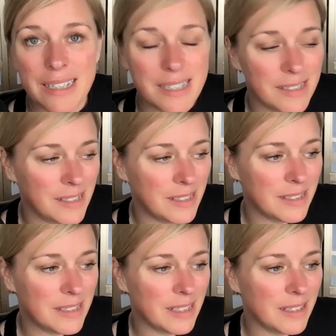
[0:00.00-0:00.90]
It
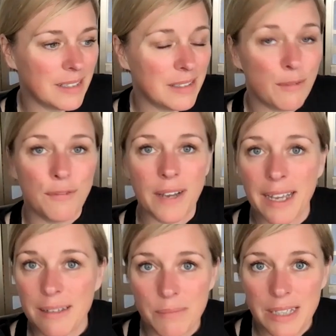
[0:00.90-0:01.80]
doesn't
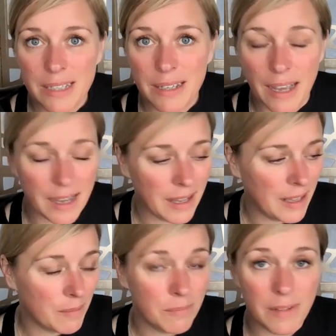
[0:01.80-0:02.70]
define me. I
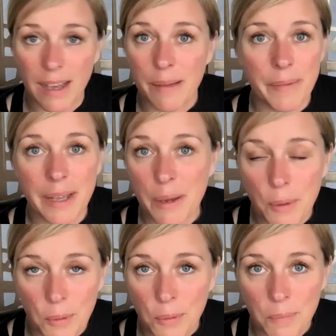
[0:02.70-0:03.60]
am not my
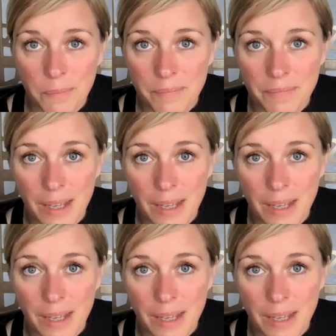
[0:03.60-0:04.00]
home.